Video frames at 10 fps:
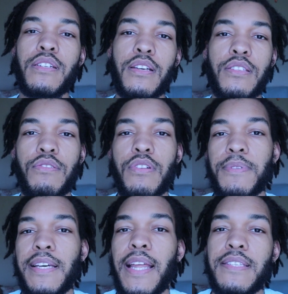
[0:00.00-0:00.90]
just you know i'm
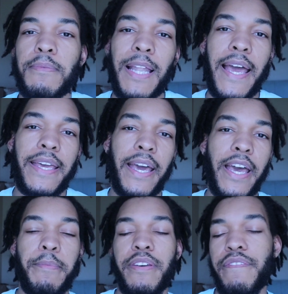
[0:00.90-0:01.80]
saying like some light
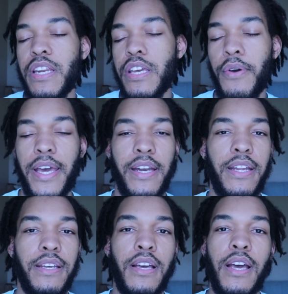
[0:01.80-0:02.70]
gaming video
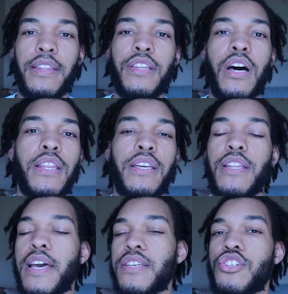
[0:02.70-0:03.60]
editing nothing
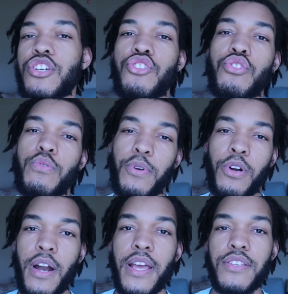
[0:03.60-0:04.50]
that's just super
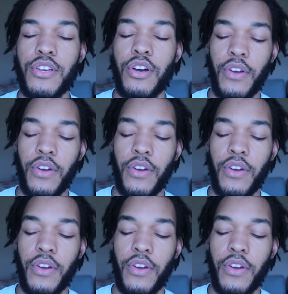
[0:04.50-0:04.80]
crazy